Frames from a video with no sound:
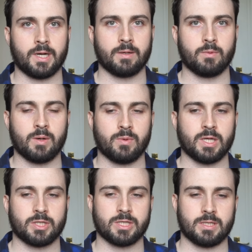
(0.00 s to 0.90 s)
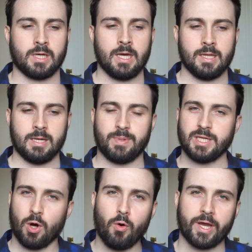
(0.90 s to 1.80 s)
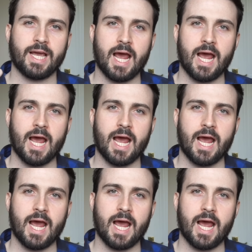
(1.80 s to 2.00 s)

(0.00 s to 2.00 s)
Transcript: and they'd be talking